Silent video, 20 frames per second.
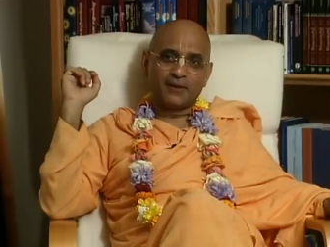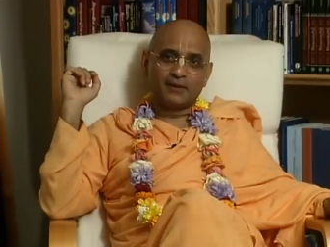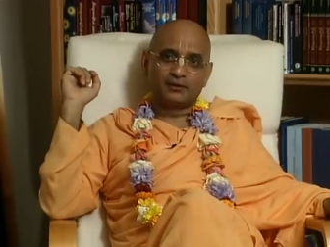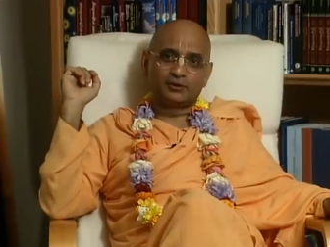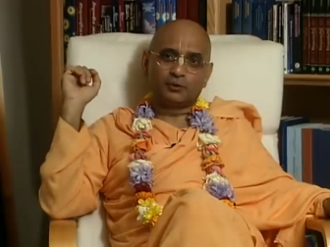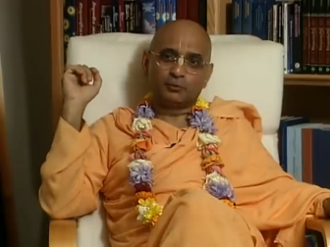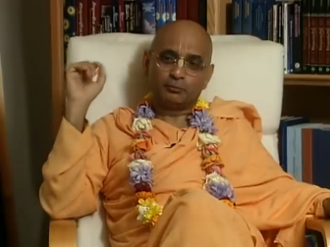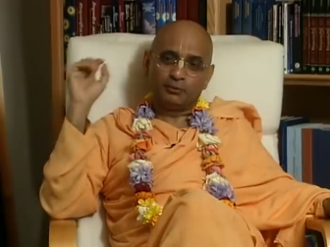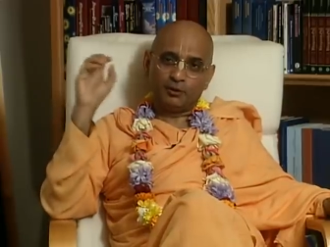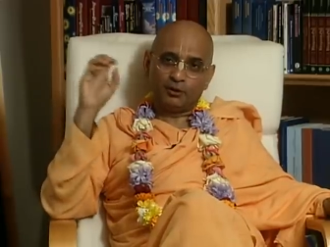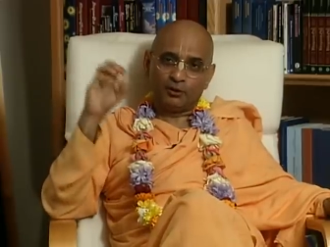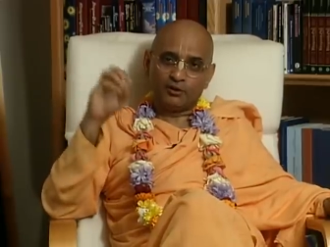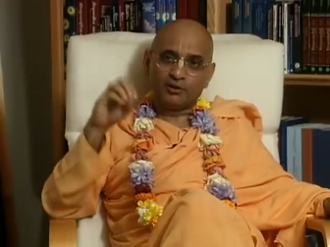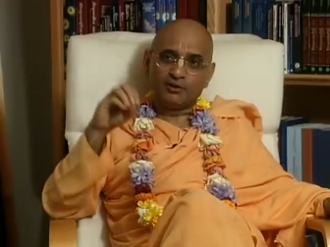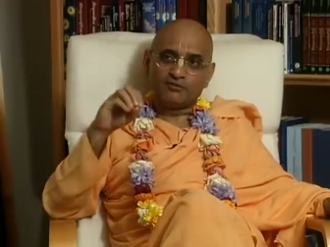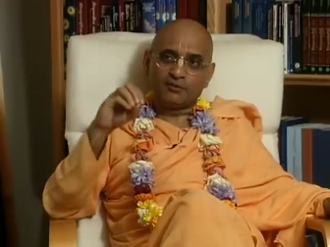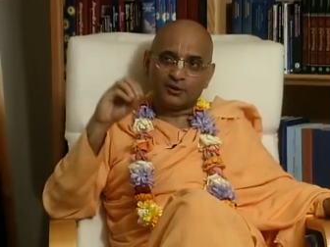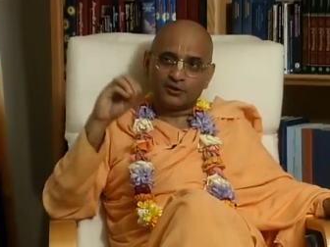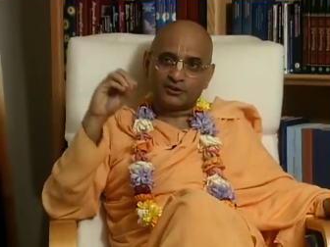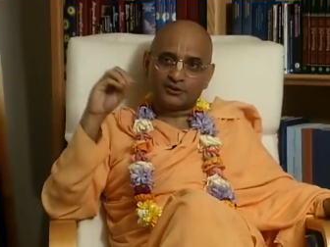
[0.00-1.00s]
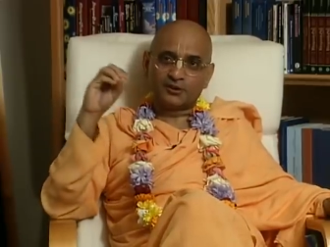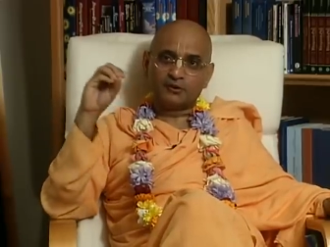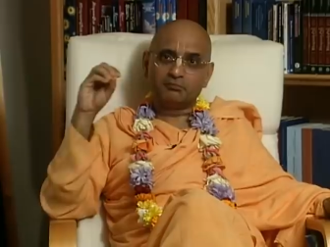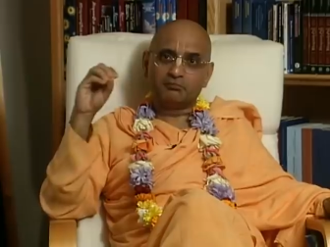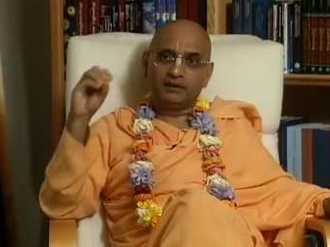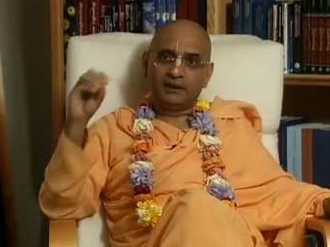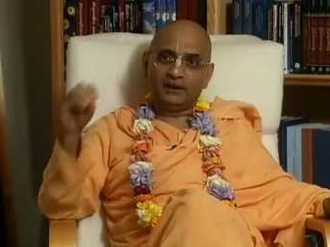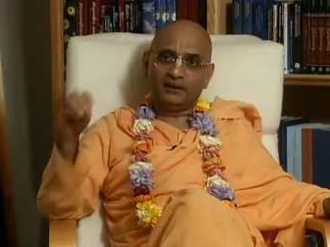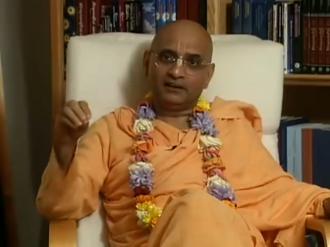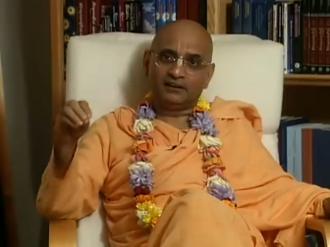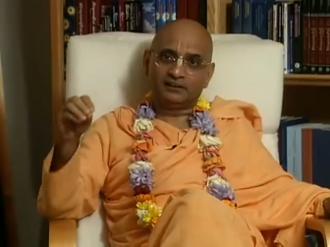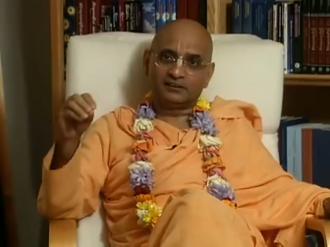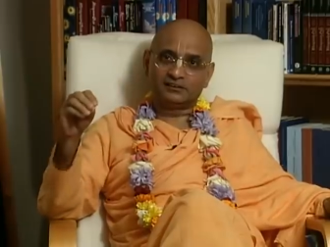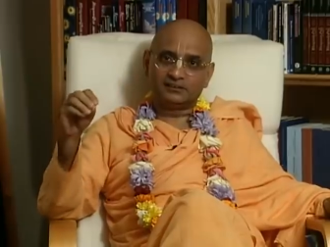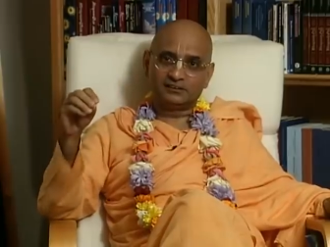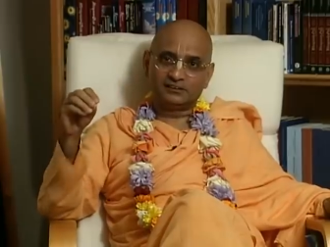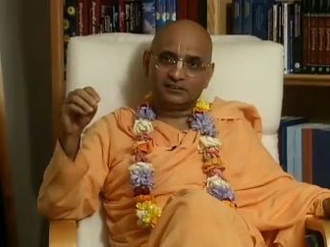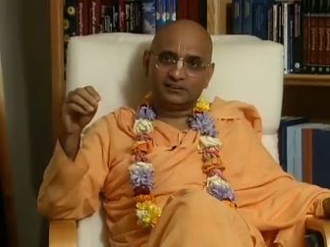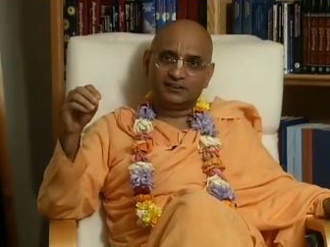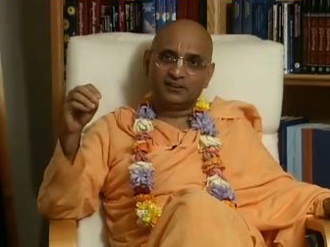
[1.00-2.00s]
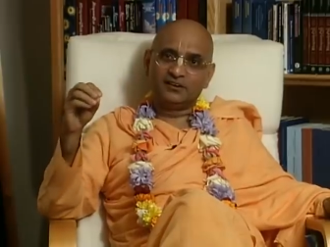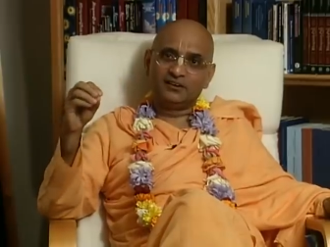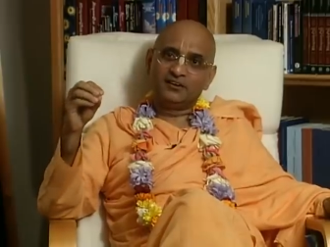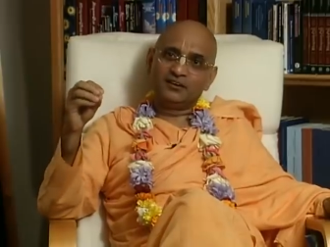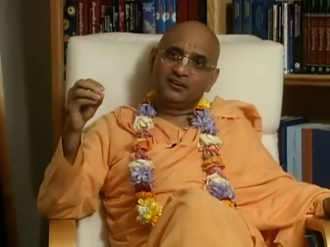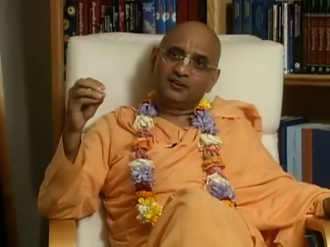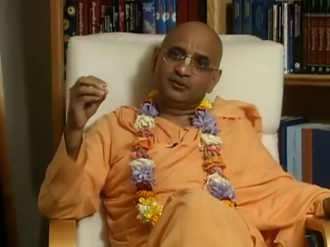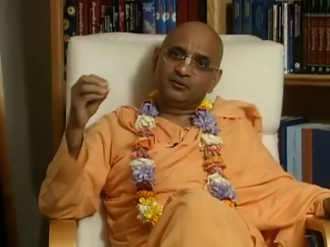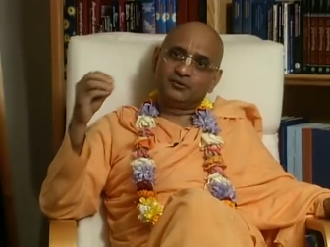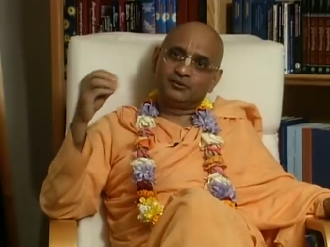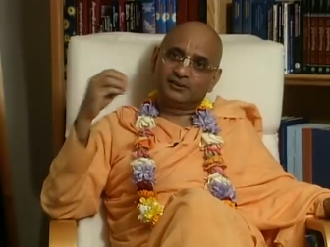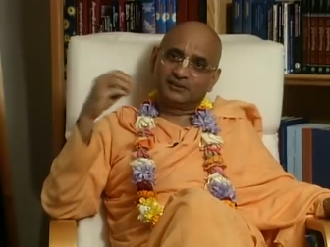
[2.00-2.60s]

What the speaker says: So pure devotion means to